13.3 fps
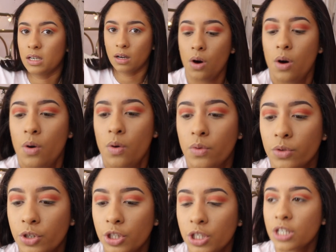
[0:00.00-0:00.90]
Oh,
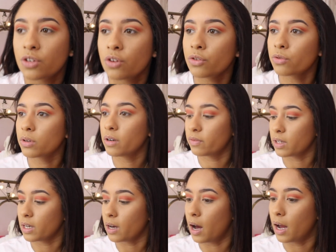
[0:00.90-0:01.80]
she's gone all over
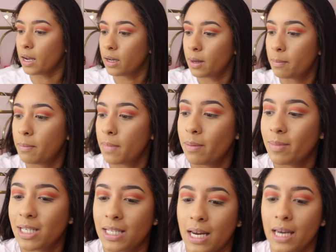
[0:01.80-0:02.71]
the eye. My
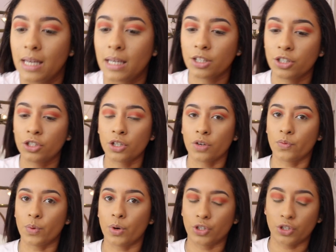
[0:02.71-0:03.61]
mistake. Should
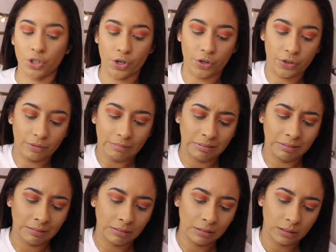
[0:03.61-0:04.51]
have watched on.
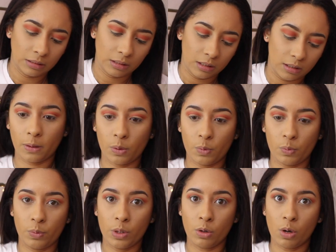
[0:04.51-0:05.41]

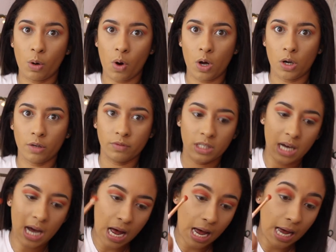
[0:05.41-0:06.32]
We're gonna go all over the
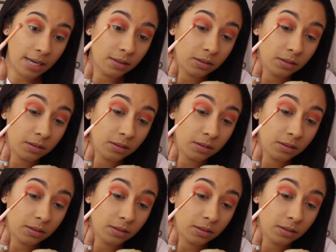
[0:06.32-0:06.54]
eye.